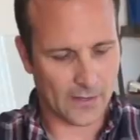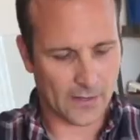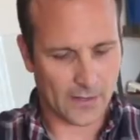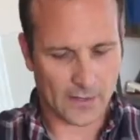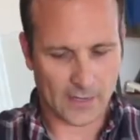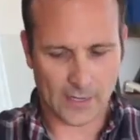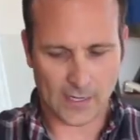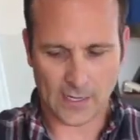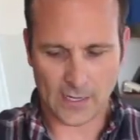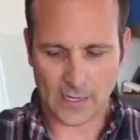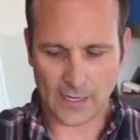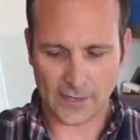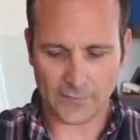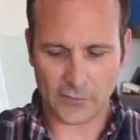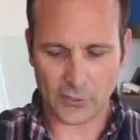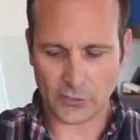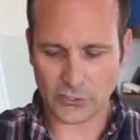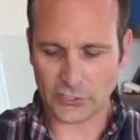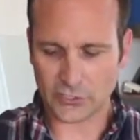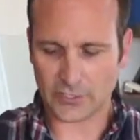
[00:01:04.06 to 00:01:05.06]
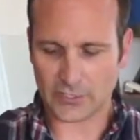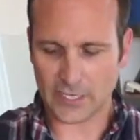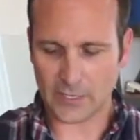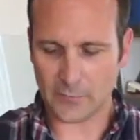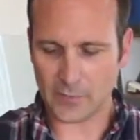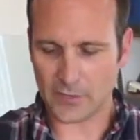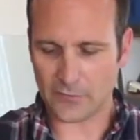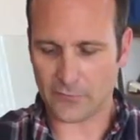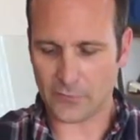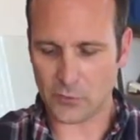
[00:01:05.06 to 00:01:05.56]
uh, if you'll just give
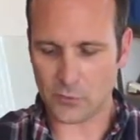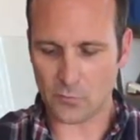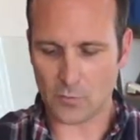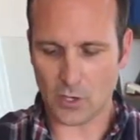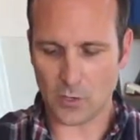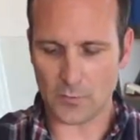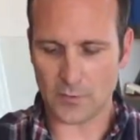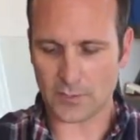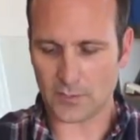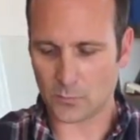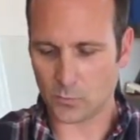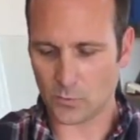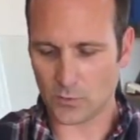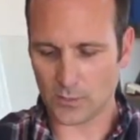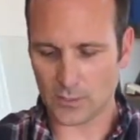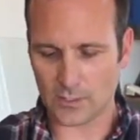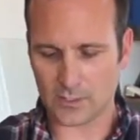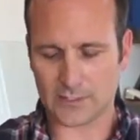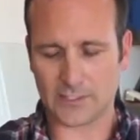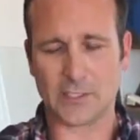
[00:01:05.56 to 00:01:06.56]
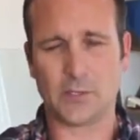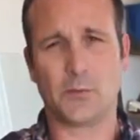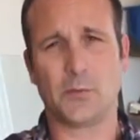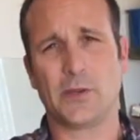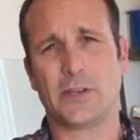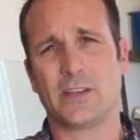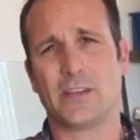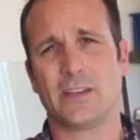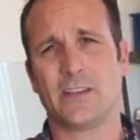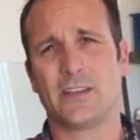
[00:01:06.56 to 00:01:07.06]
me a few moments, we'll uh, see what
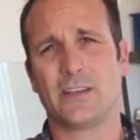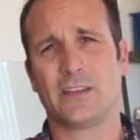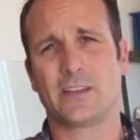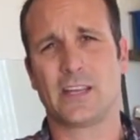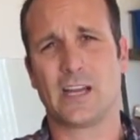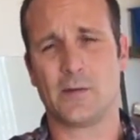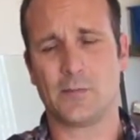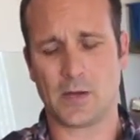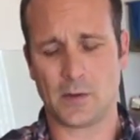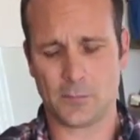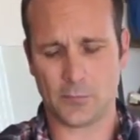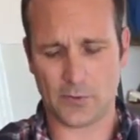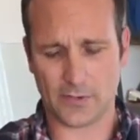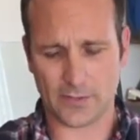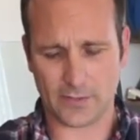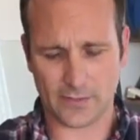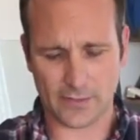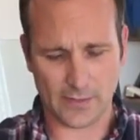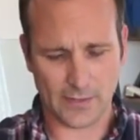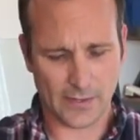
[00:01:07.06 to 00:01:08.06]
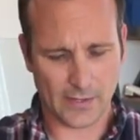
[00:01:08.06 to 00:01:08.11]
we can come up with.